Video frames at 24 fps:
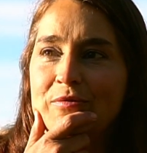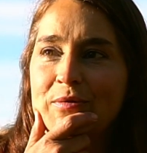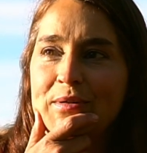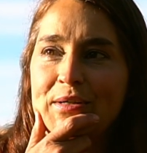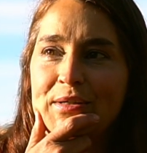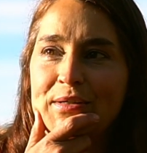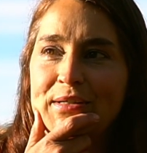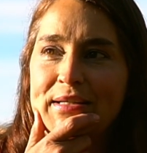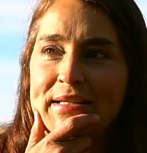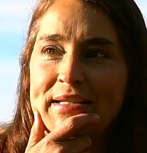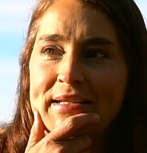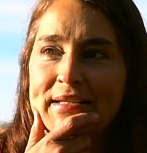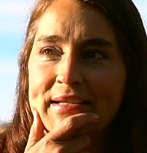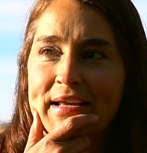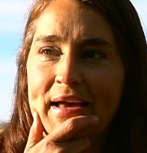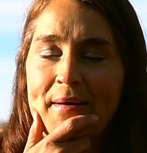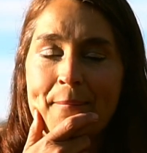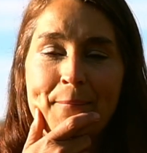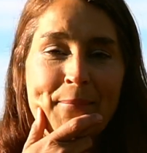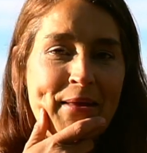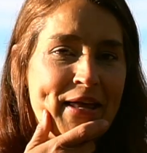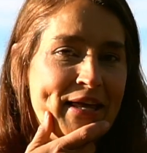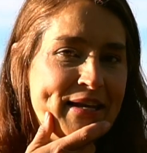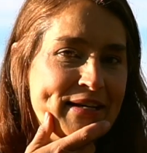We're in
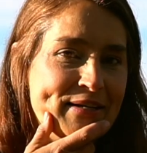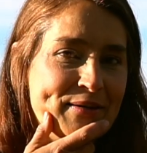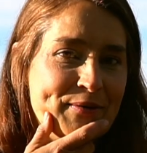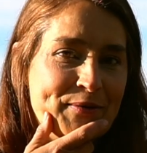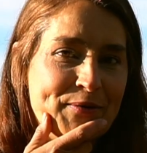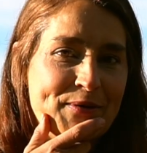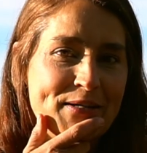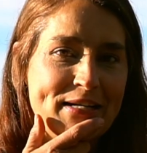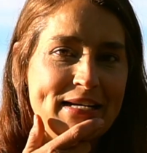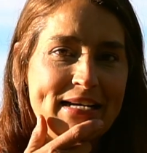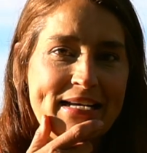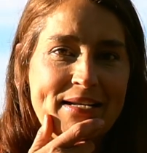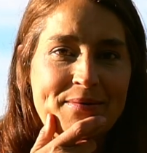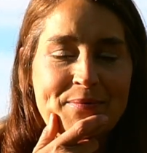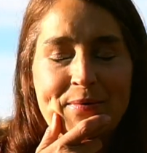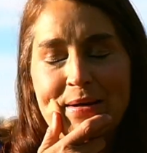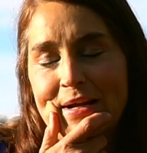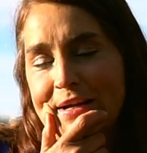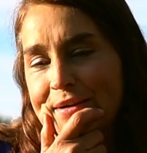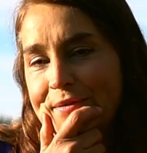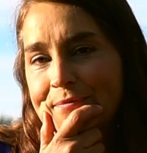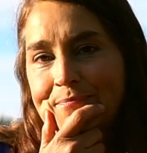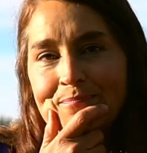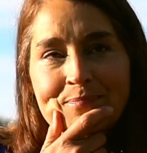Bend, Oregon,
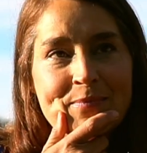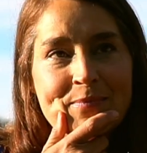where